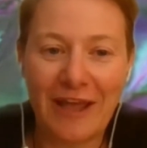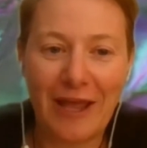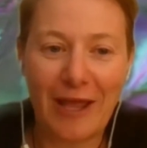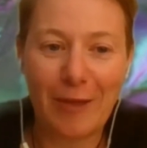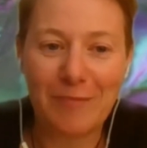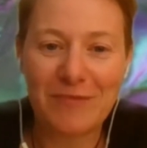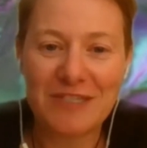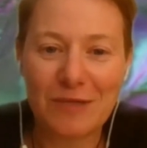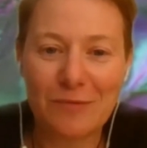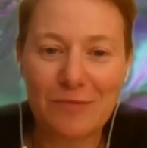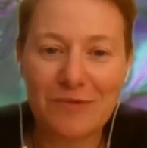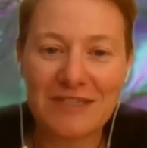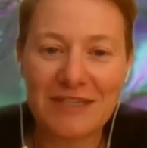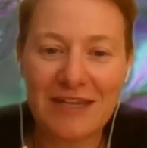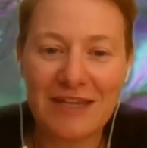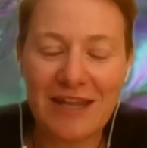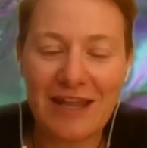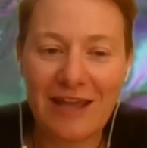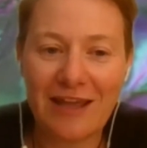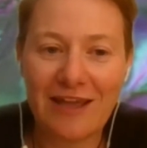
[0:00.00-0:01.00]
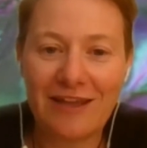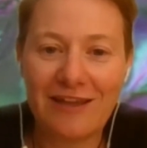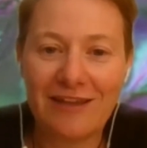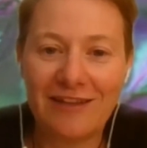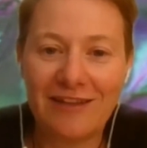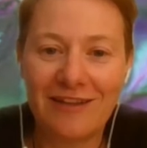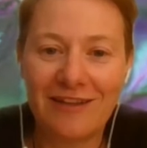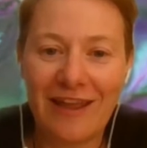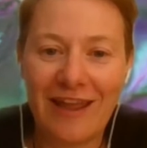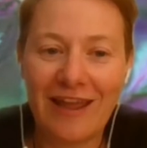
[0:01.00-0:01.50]
So we'll see
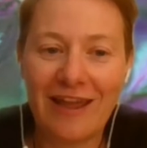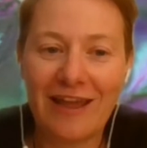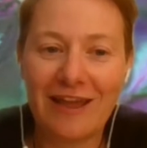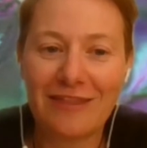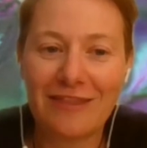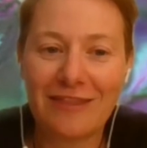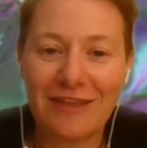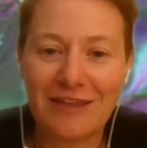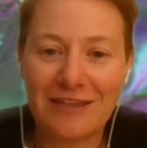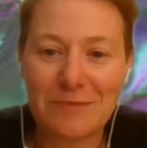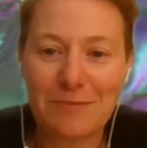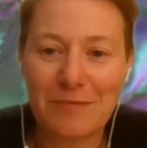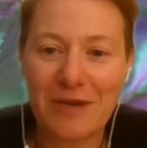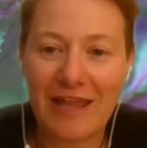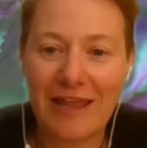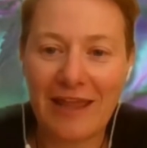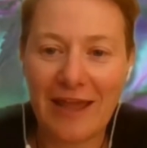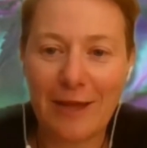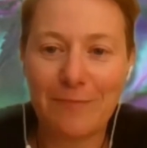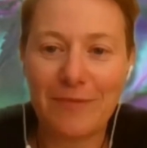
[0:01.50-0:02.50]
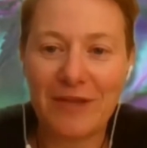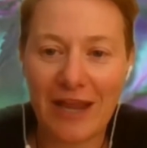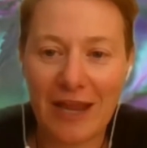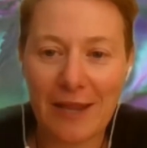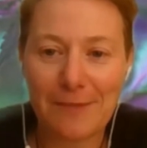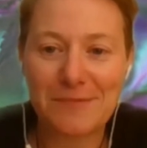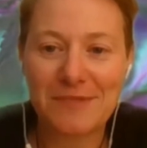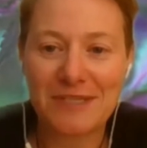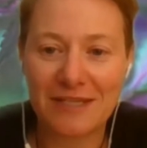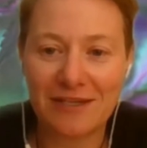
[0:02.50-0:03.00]
how things play out, but
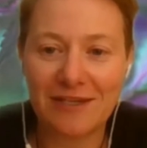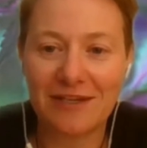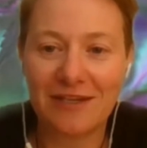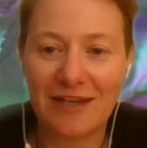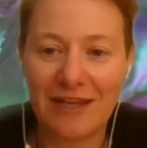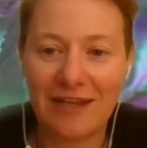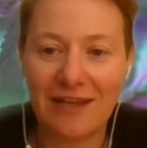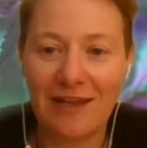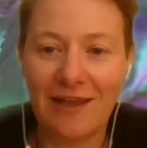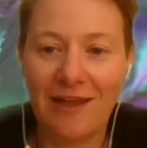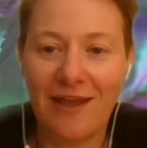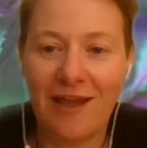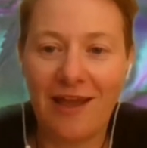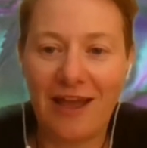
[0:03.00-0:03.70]
absolutely,